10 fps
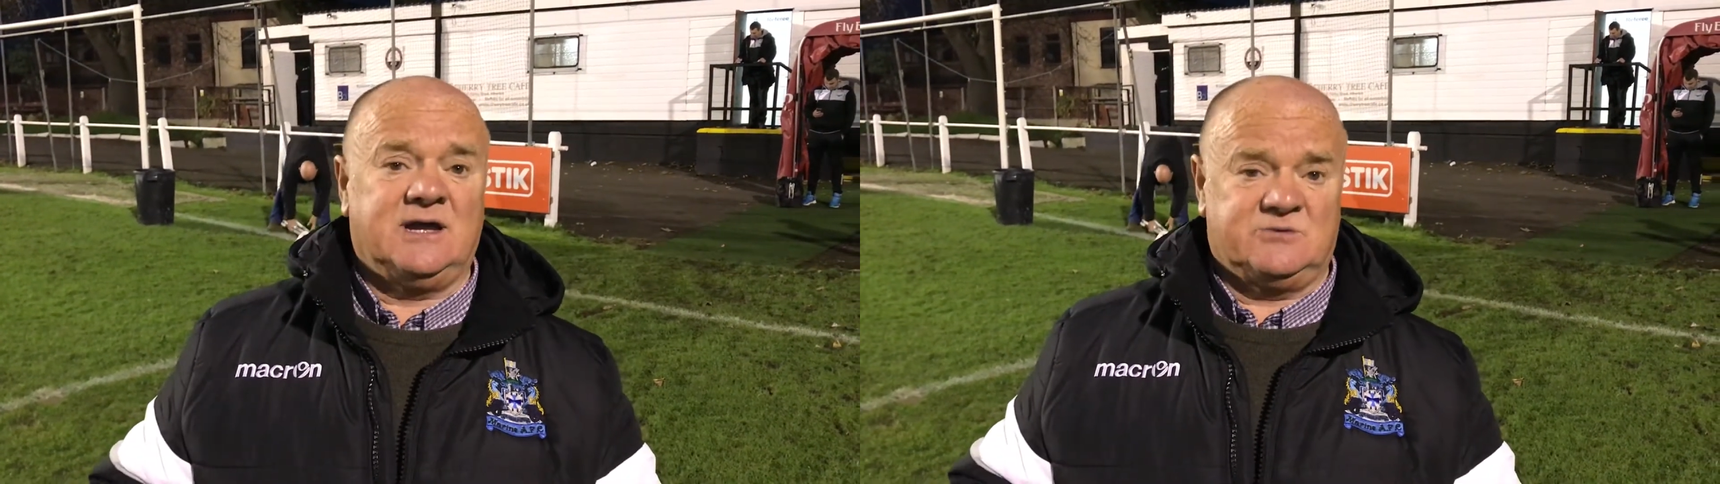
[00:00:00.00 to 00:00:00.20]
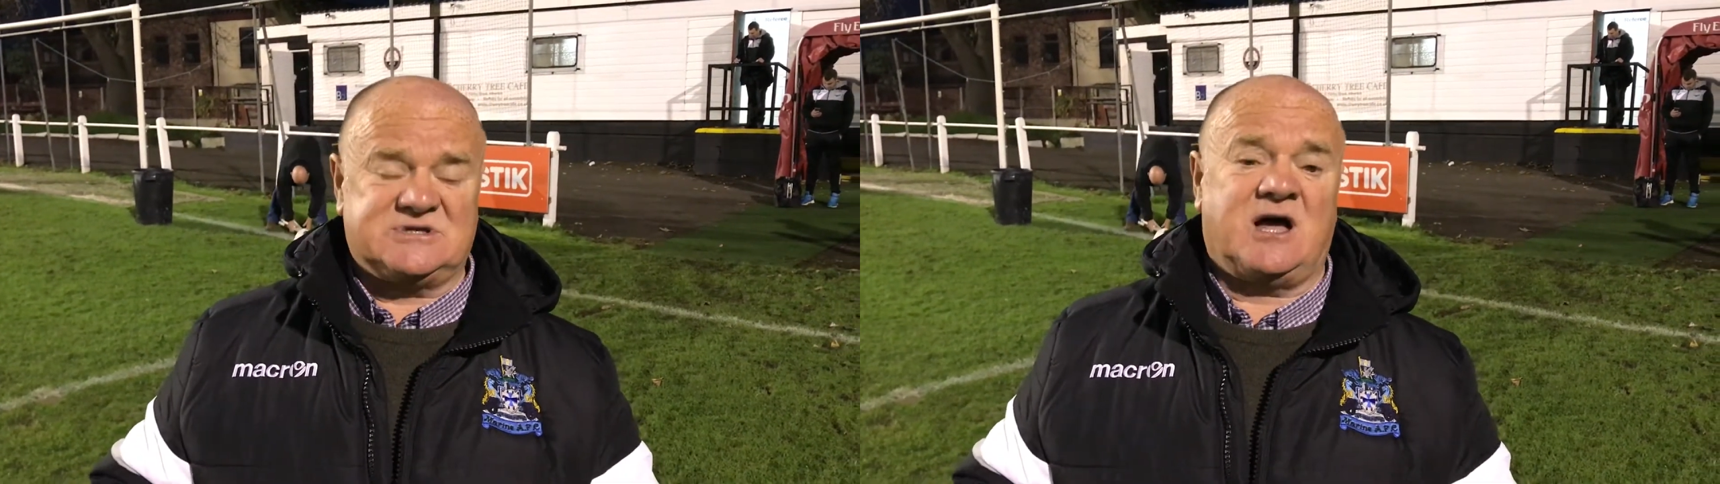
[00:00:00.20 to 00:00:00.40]

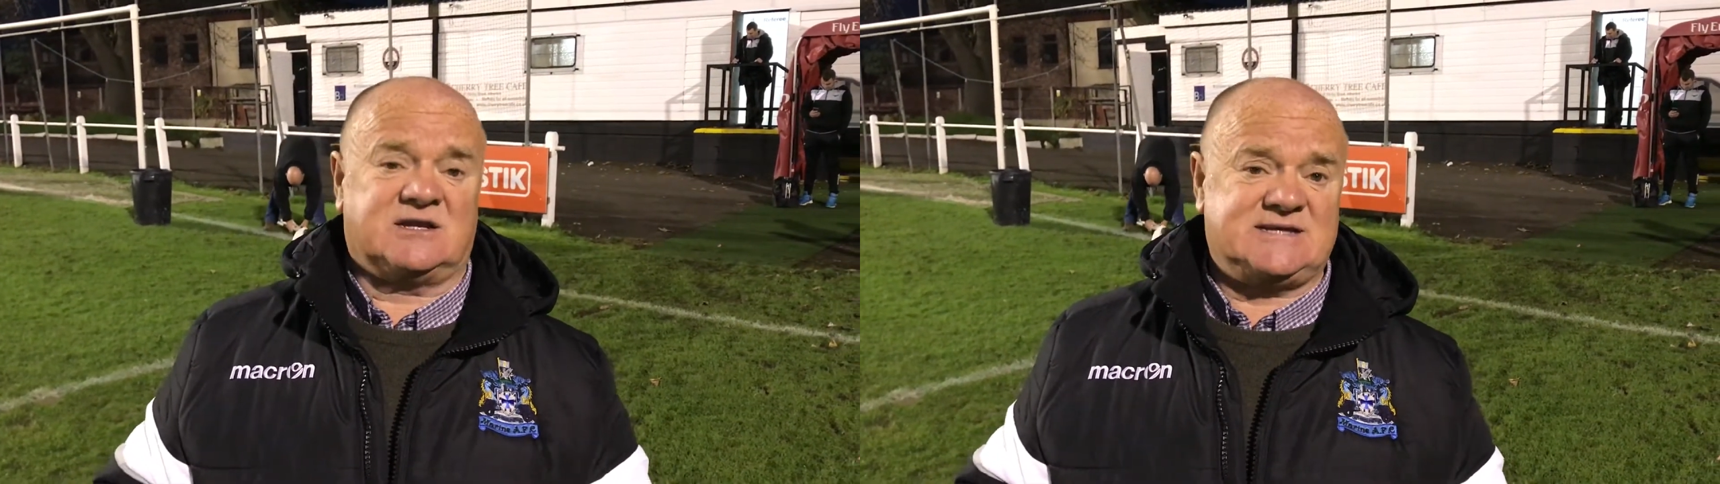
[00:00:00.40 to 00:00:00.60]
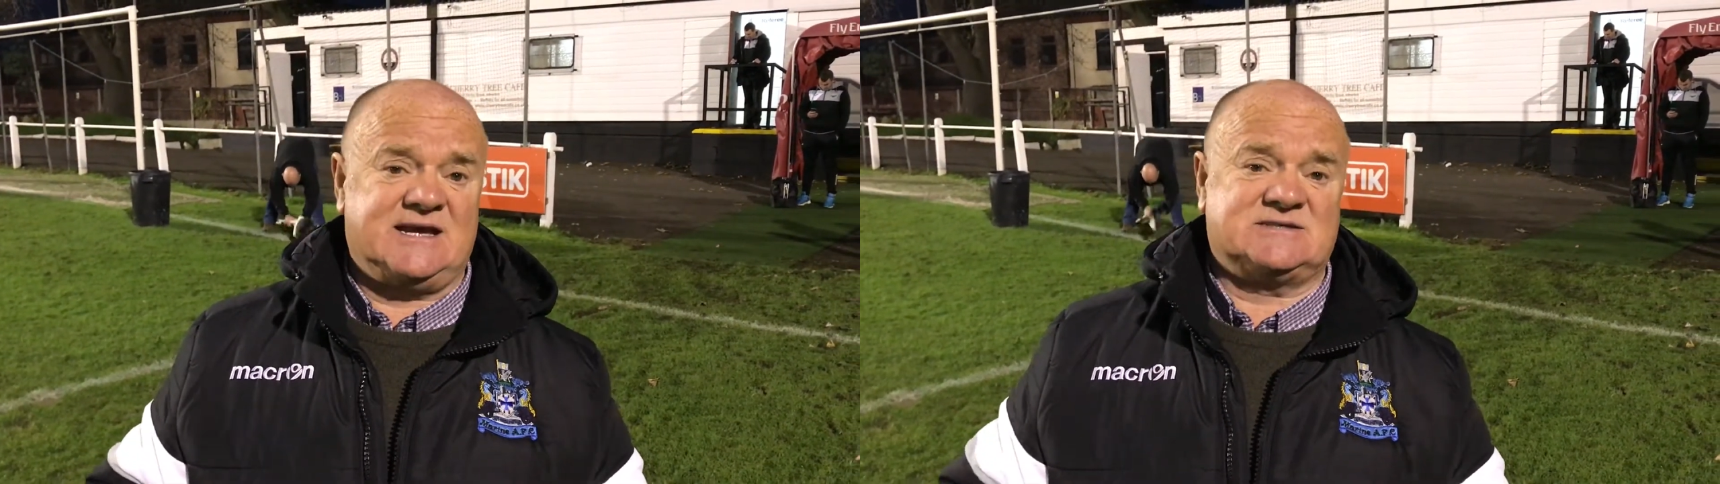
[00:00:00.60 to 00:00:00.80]
It was
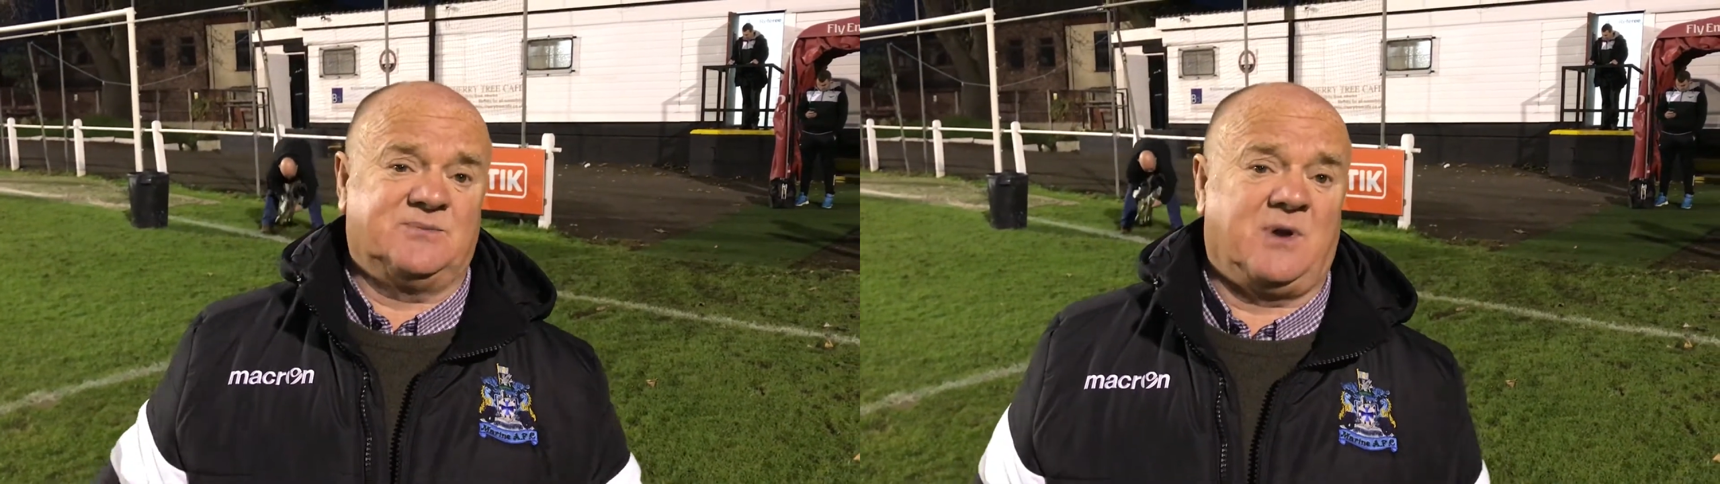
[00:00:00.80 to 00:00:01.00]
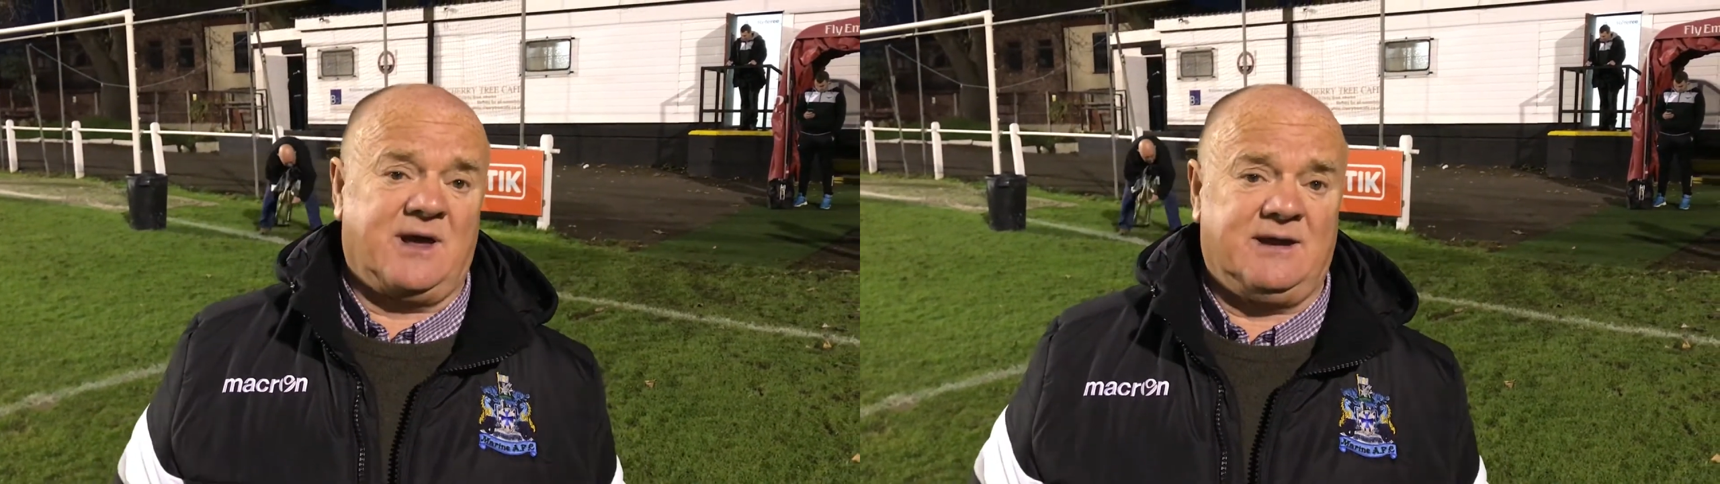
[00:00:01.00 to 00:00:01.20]
our turn
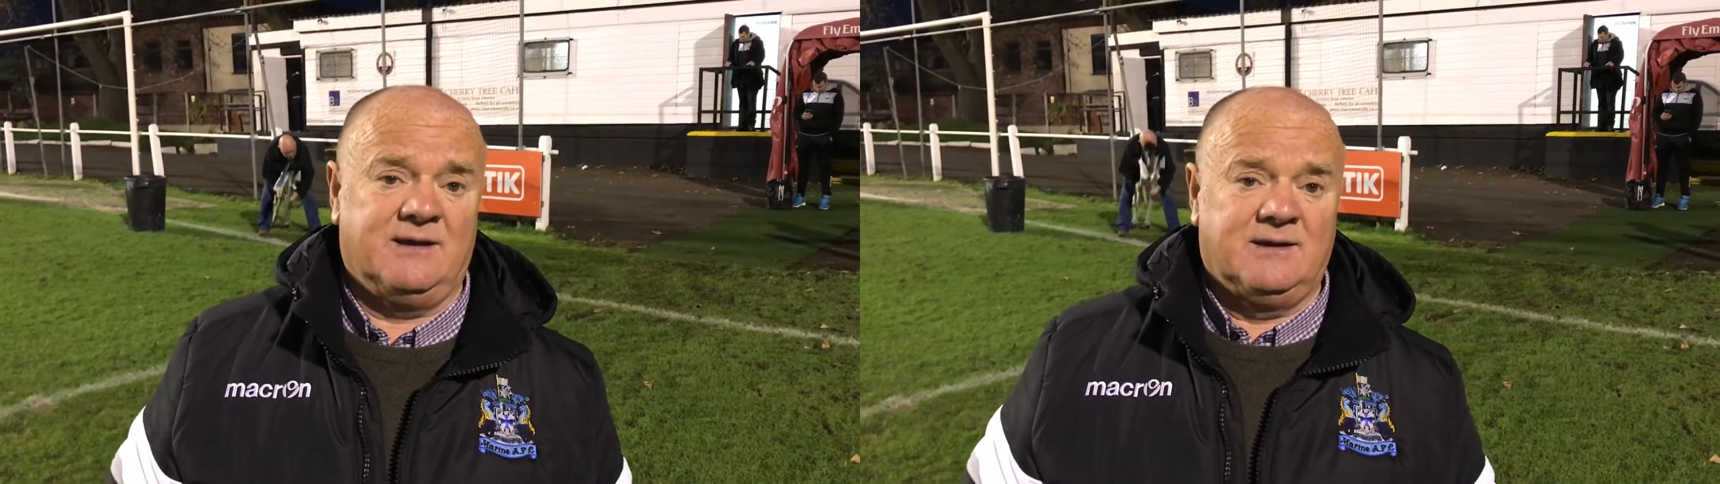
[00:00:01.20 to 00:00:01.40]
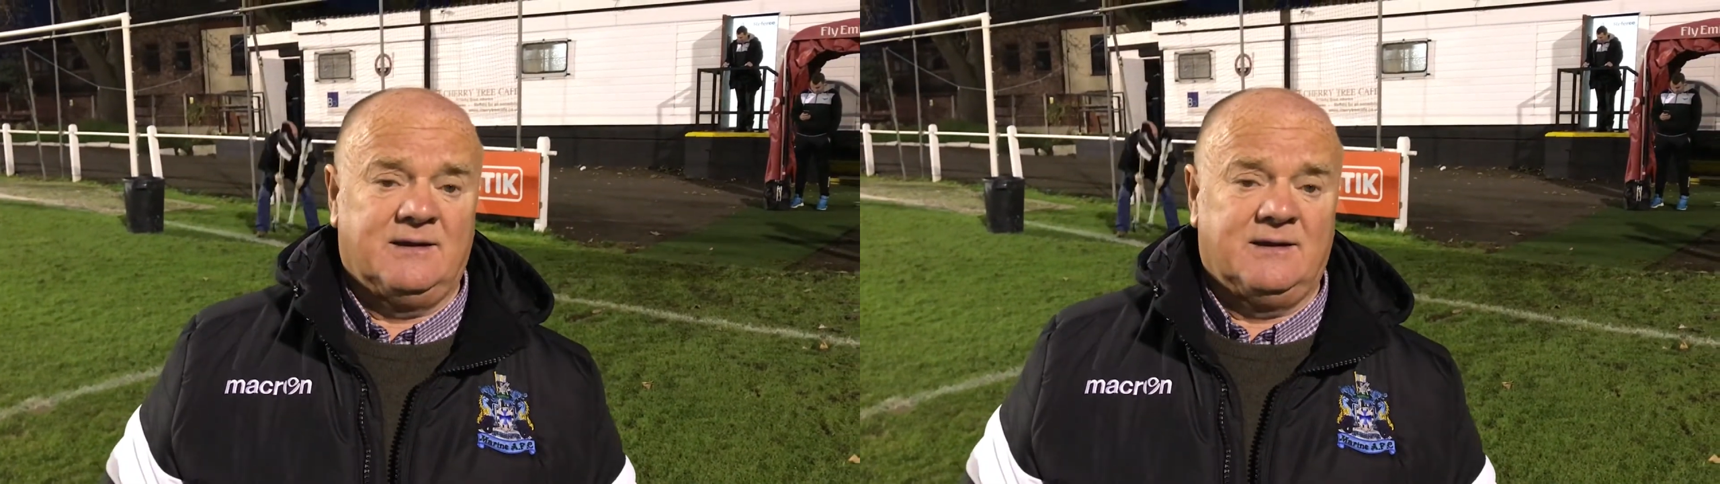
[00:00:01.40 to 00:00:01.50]
to play.